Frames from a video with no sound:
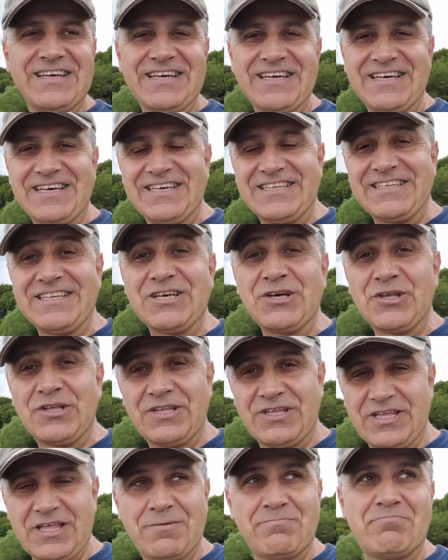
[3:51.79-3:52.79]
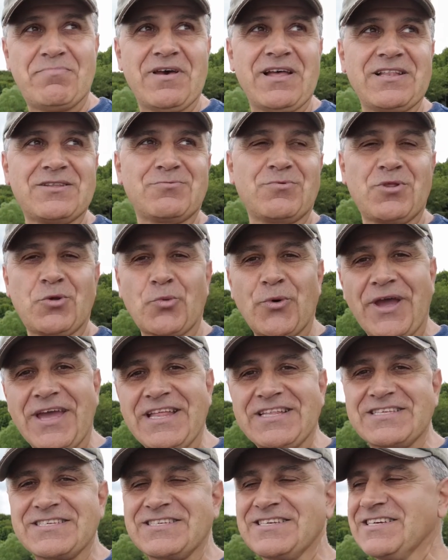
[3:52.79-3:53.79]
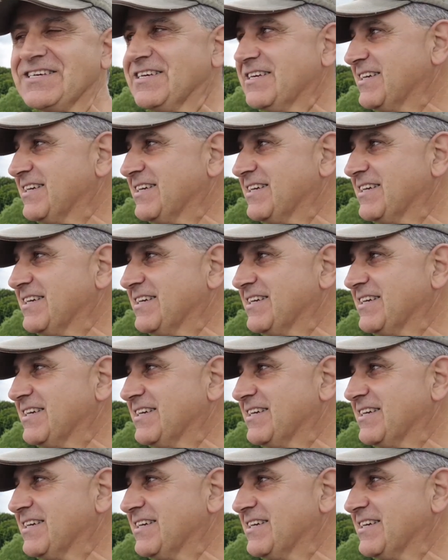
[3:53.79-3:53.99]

and a belt with weights,